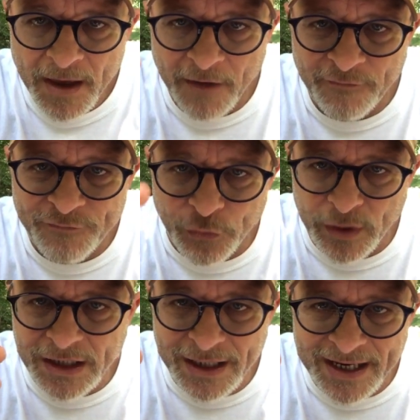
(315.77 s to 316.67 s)
of
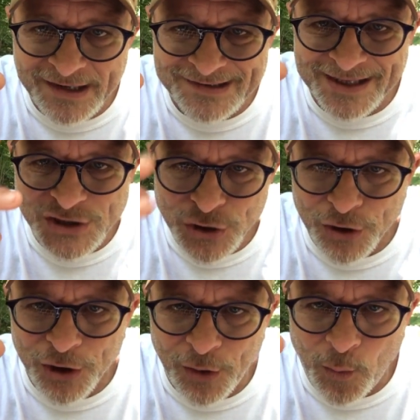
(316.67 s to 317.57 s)
three links that you're
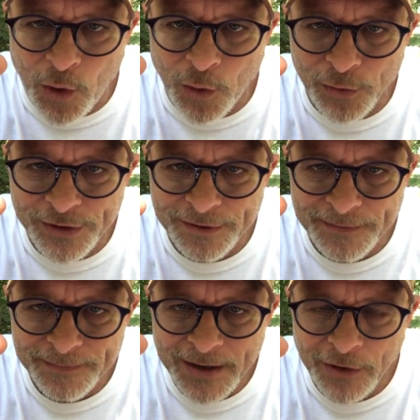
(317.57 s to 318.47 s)
going to want
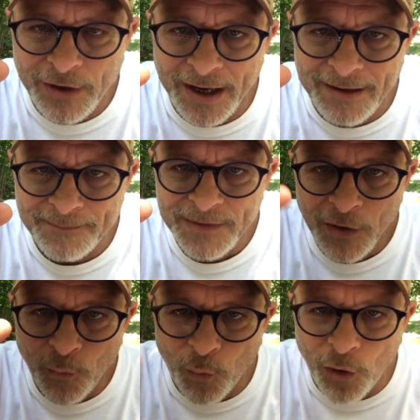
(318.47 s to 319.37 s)
okay?
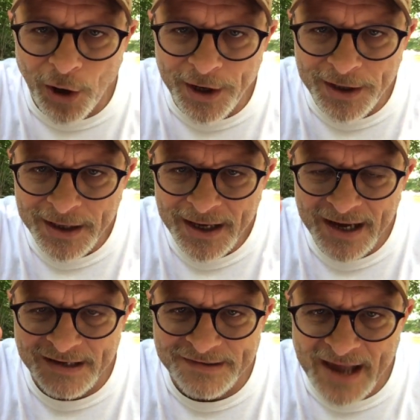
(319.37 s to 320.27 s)
One,
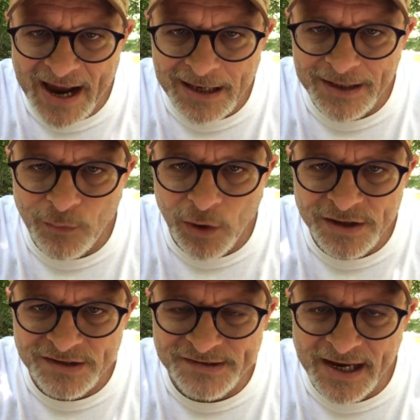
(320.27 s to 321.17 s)
exactly what
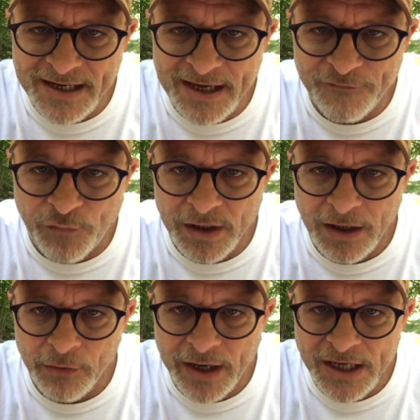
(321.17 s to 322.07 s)
to say to get free
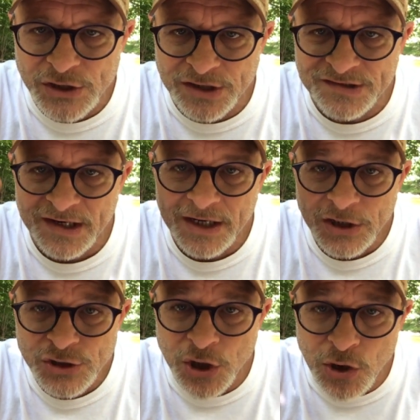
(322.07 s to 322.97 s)
locations.
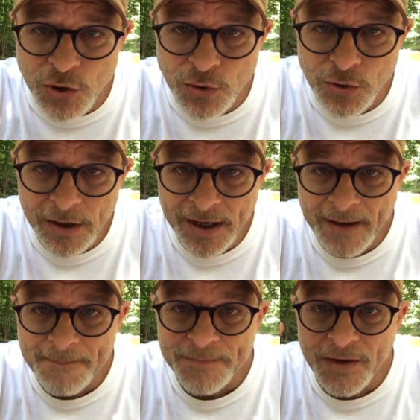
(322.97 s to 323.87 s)
Two,
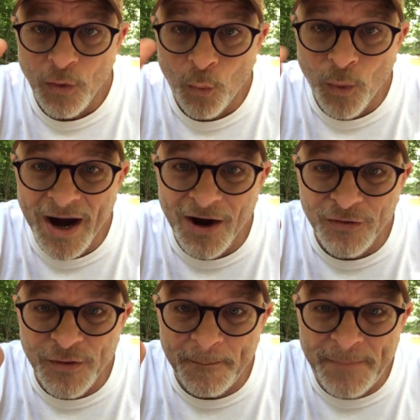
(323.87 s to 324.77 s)
where
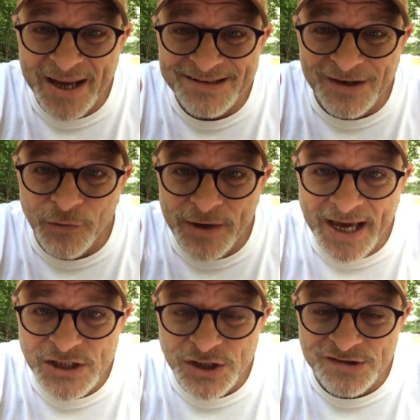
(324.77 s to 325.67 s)
the best
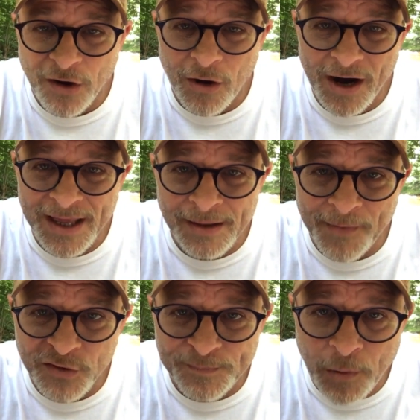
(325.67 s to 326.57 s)
locations are and the
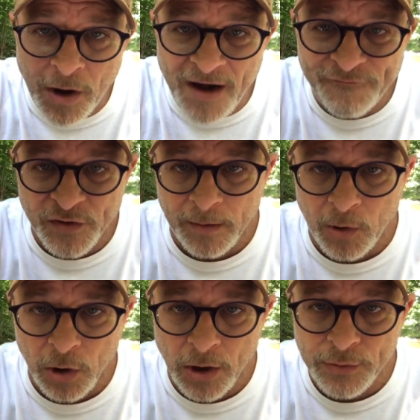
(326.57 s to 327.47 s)
most
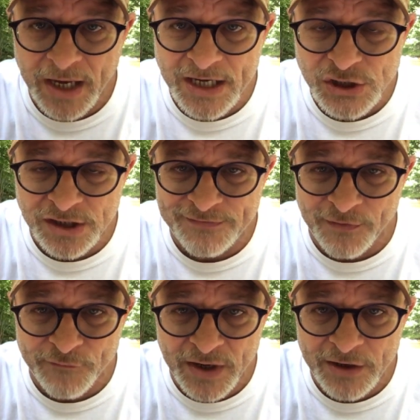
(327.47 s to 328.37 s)
profitable locations
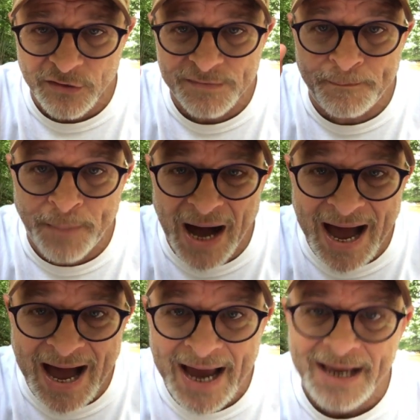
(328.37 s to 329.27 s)
for vendors
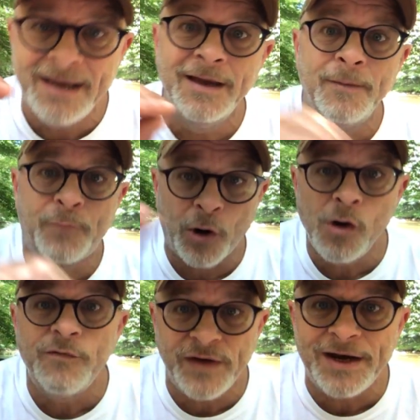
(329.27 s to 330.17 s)
by
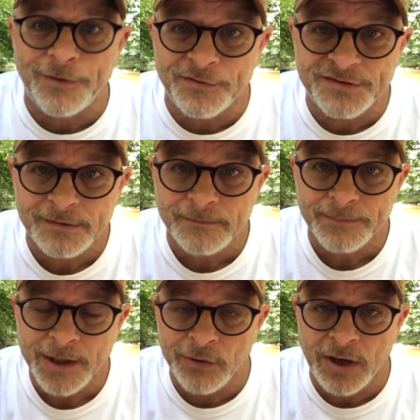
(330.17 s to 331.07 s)
pro vendors,
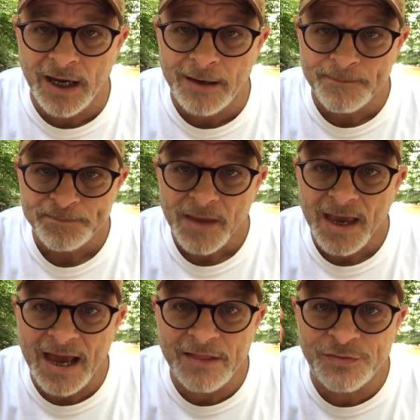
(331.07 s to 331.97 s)
okay?
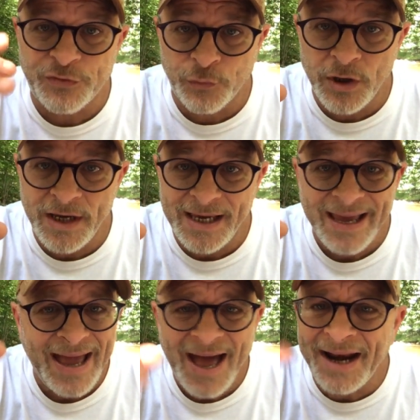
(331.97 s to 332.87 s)
And three,
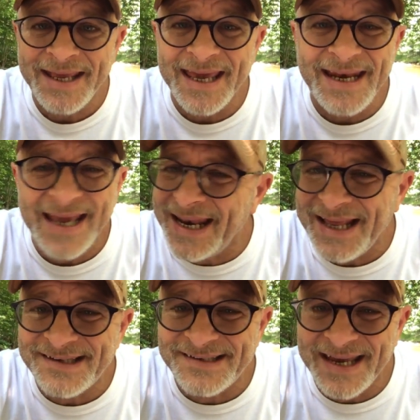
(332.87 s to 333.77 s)
how to get
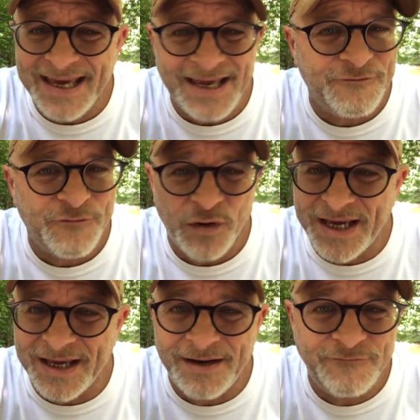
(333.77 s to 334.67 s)
any stinking
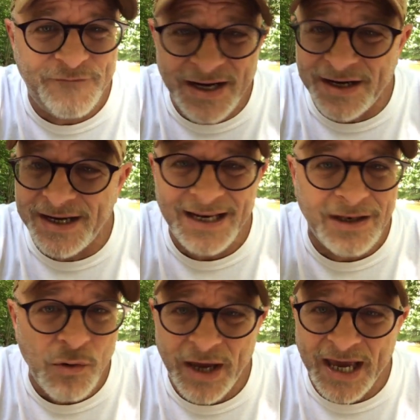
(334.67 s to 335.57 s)
freaking vending
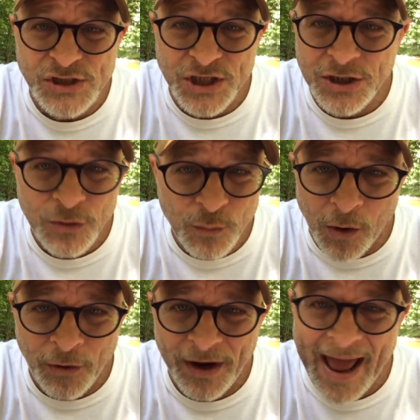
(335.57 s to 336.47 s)
location you
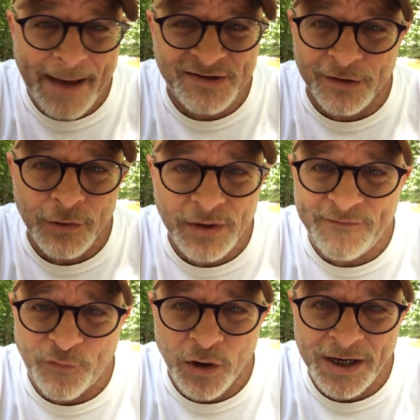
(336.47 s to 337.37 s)
want absolutely
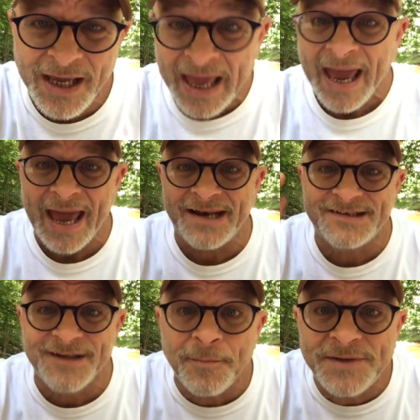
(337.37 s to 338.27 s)
free and
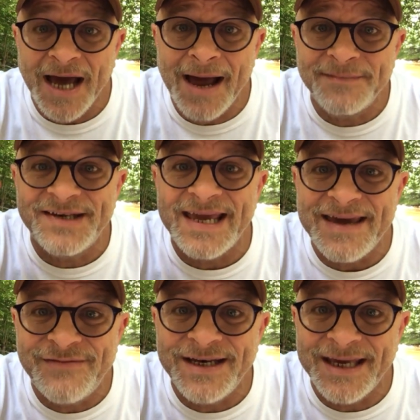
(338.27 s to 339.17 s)
sometimes
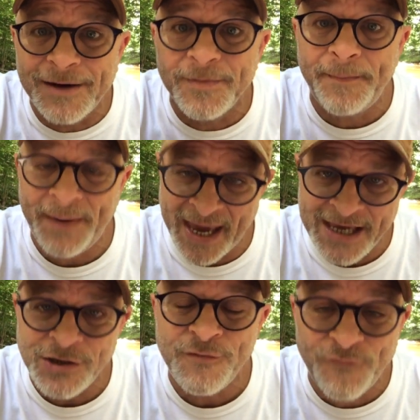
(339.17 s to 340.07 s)
even get them to pay
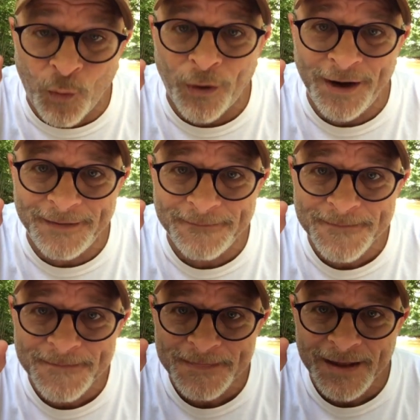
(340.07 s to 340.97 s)
you for it.
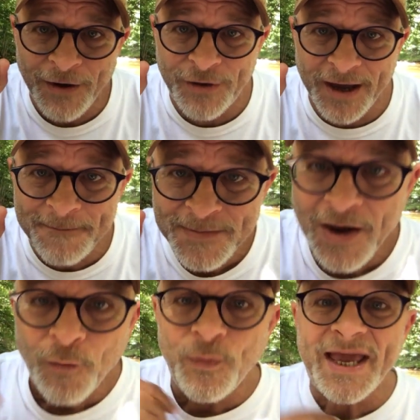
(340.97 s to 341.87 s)
Okay?
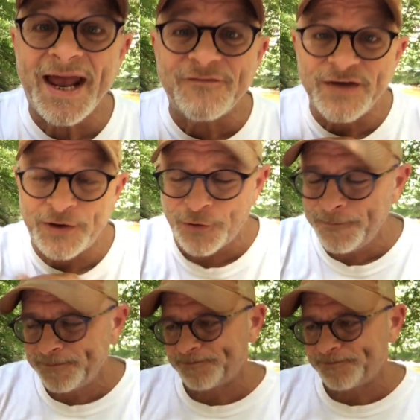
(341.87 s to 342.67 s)
We got a vendor